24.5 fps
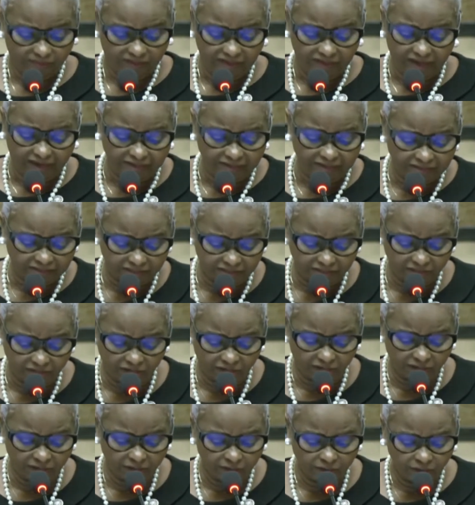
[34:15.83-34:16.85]
Yet,
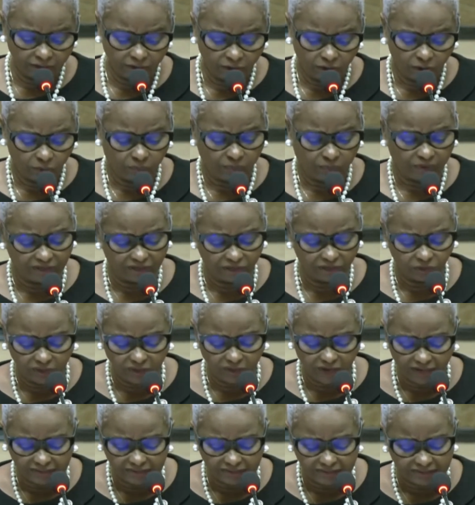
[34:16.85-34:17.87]
sir, we do
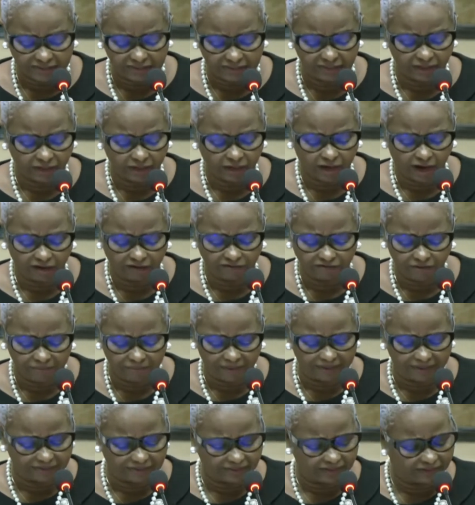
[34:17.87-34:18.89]
not see the
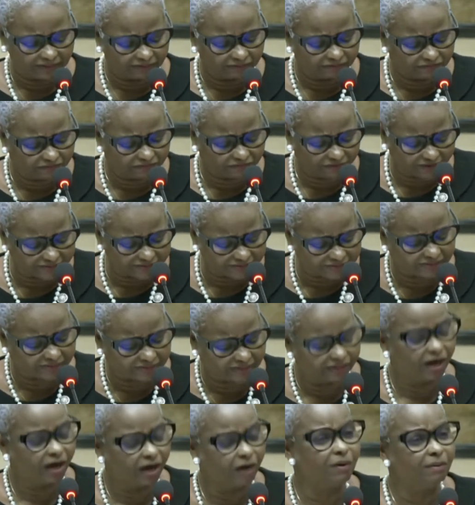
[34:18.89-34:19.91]
government
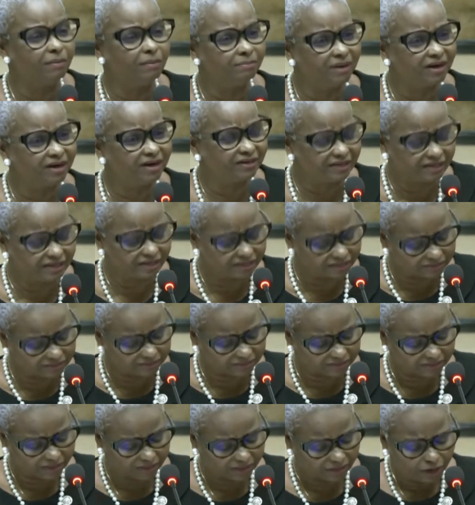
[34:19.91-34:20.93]
investing our
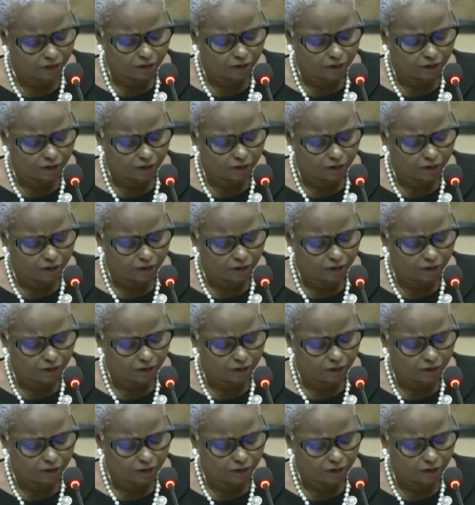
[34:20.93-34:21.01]
monies